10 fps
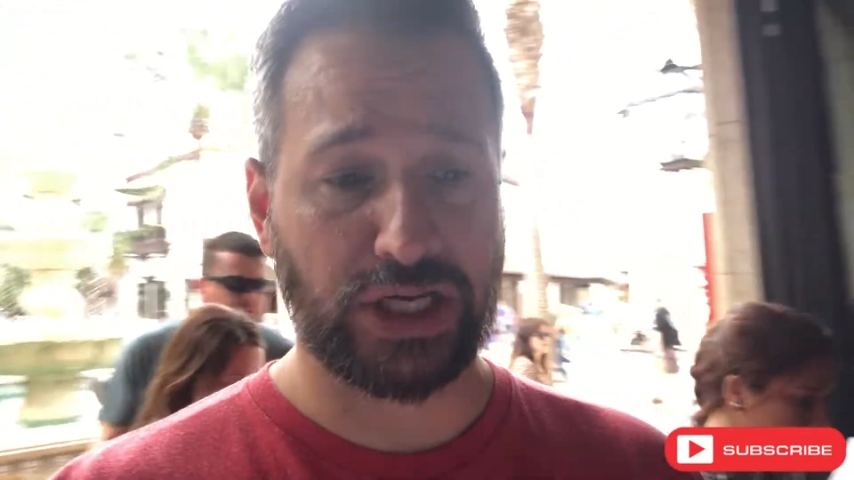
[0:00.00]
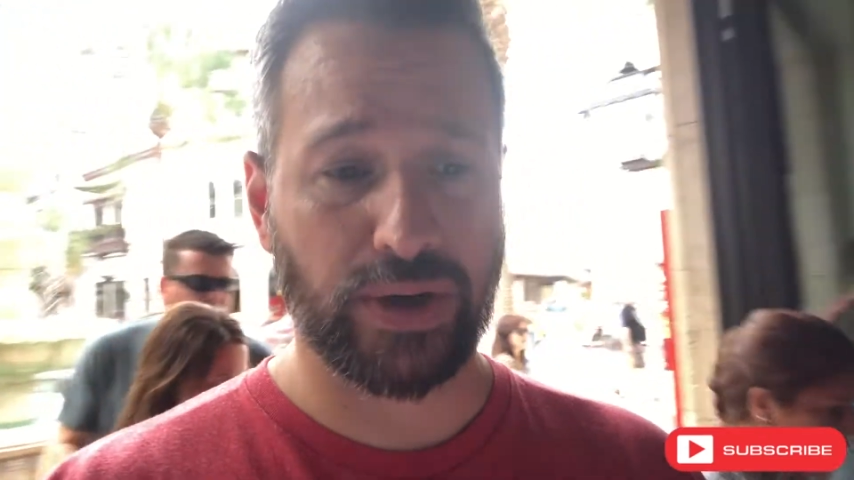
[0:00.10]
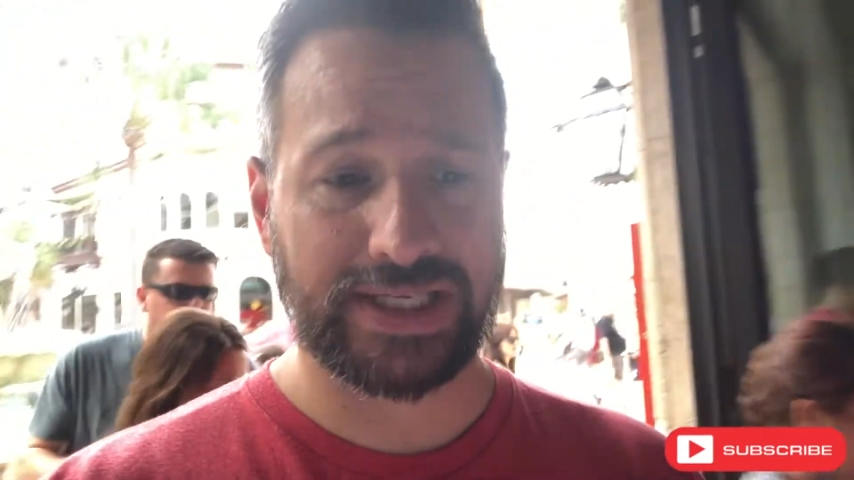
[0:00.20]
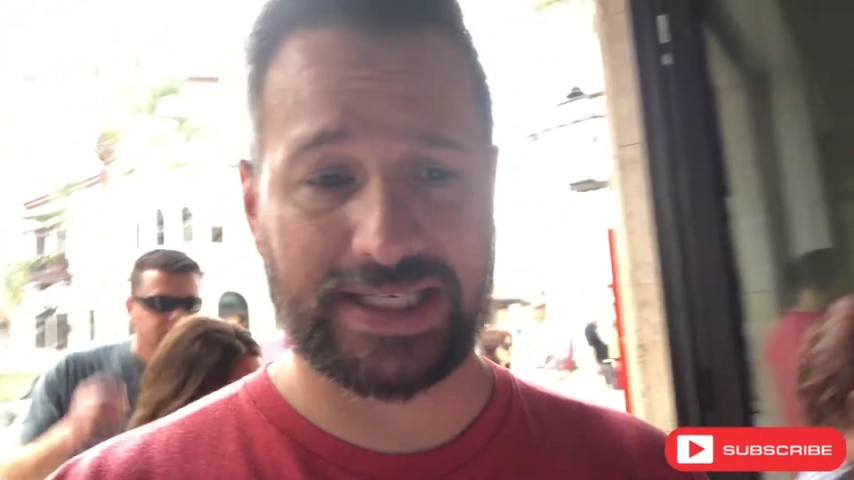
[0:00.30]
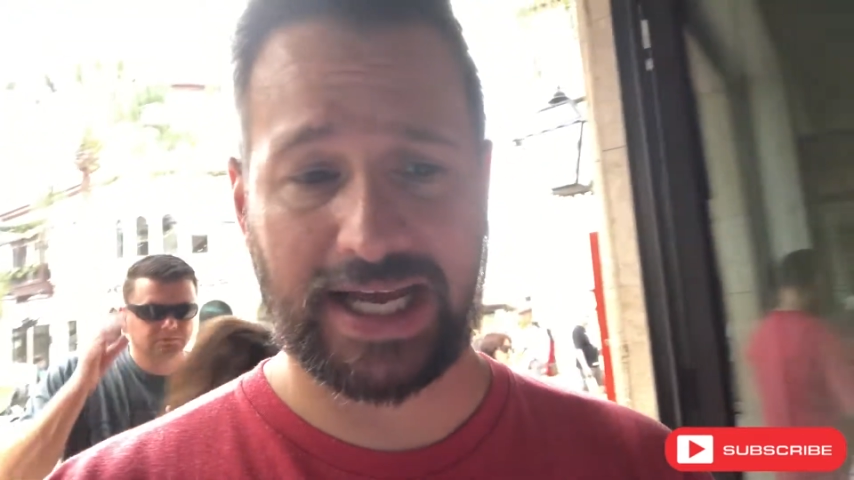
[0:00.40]
U
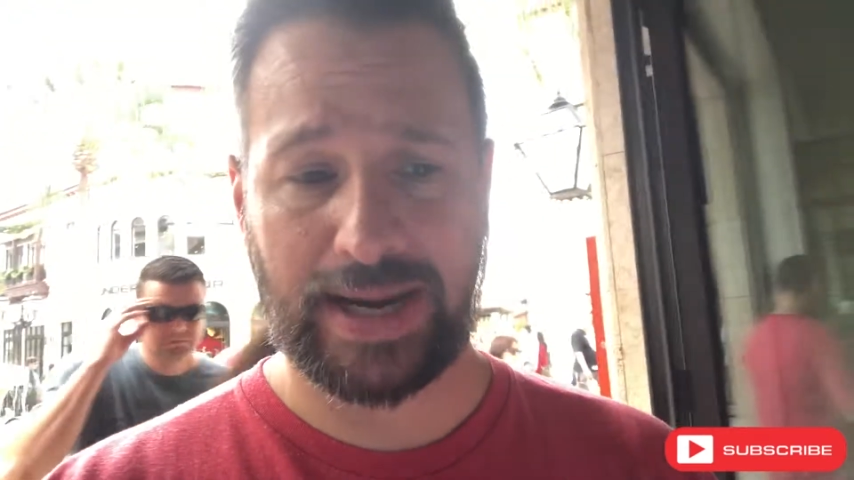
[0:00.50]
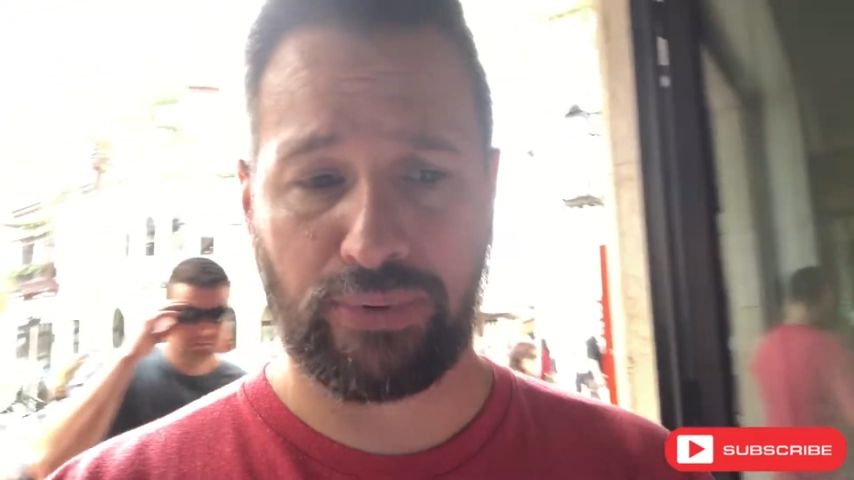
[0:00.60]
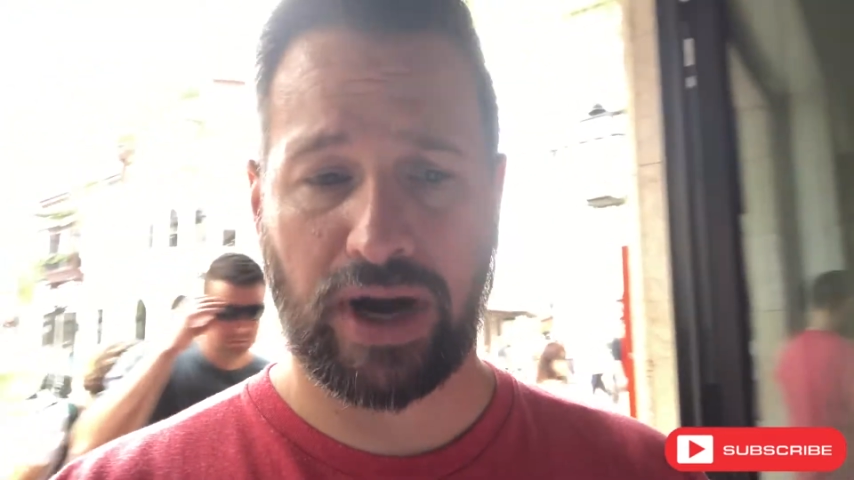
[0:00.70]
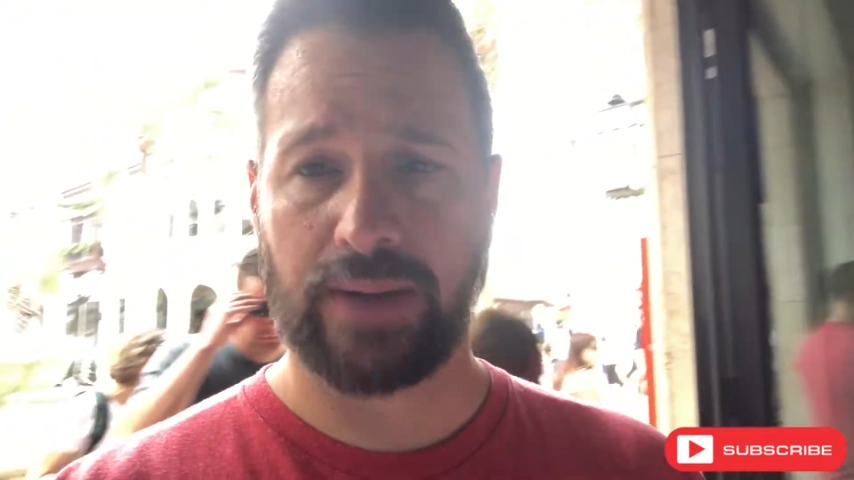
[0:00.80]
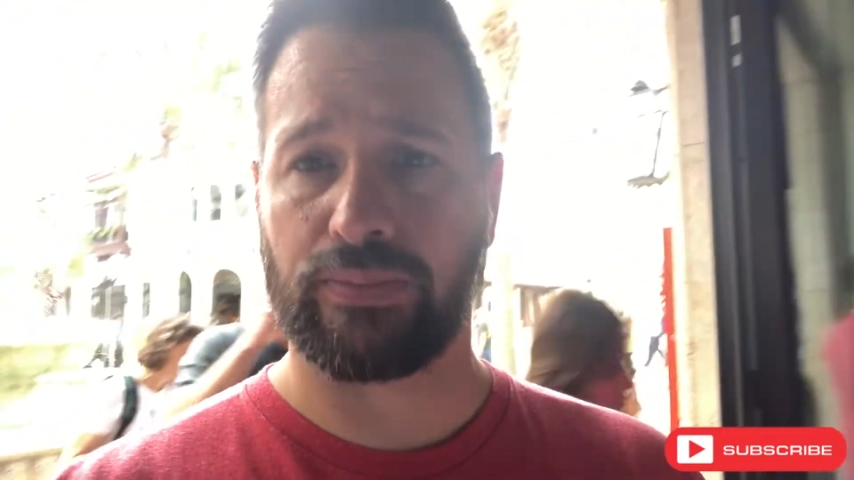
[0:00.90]
S D A
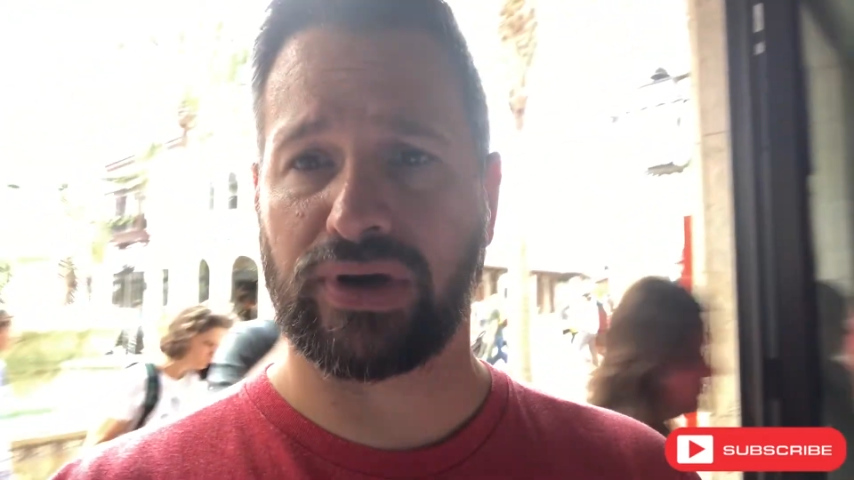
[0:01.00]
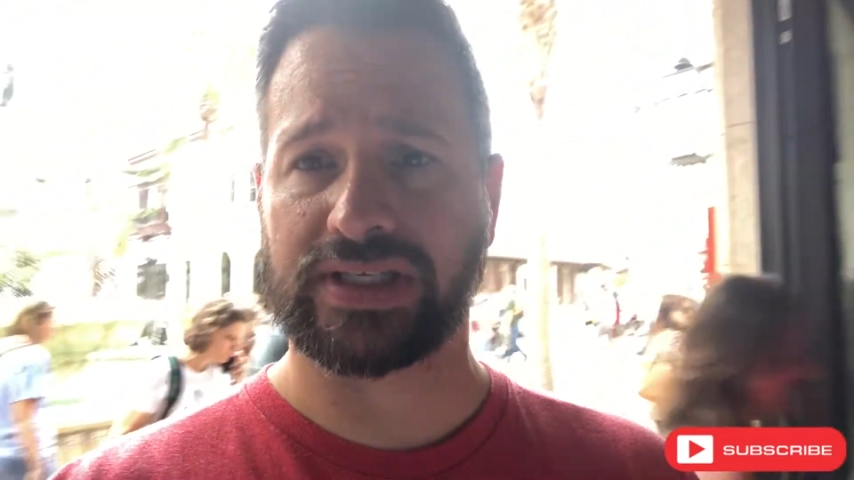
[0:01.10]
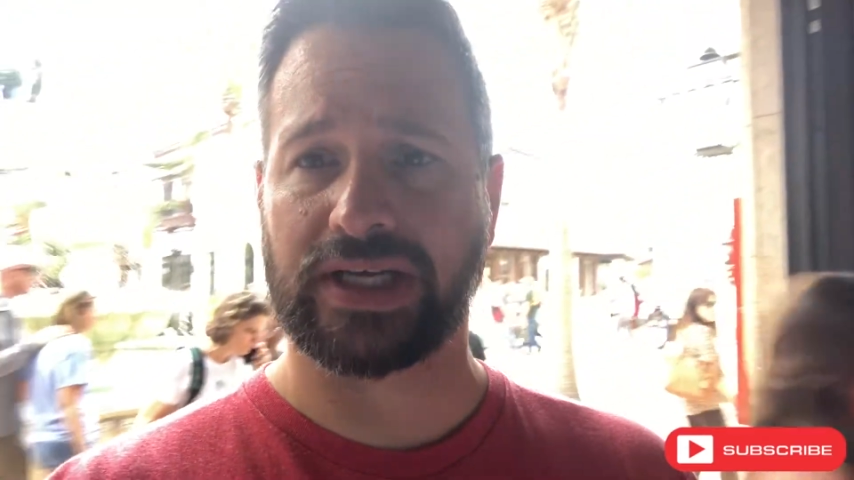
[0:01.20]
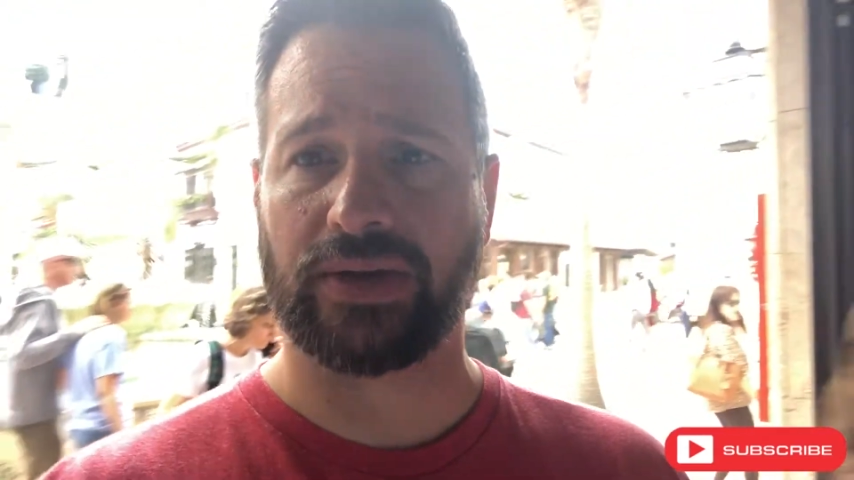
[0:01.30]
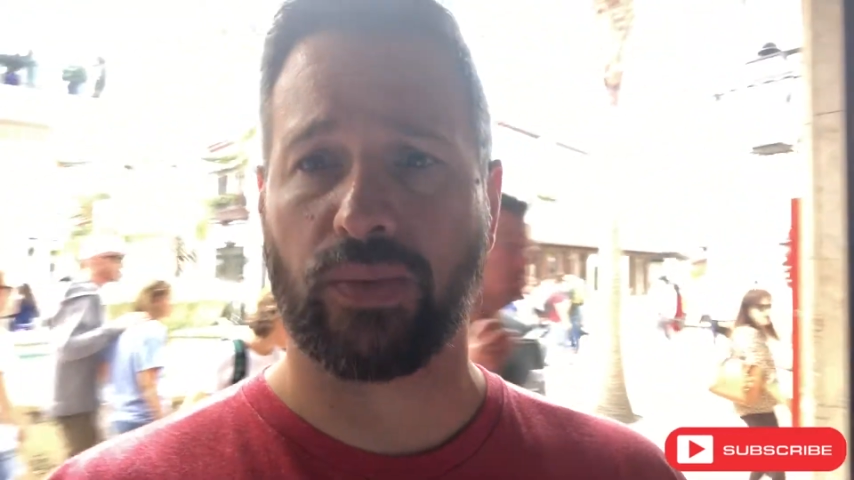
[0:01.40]
Prime brisket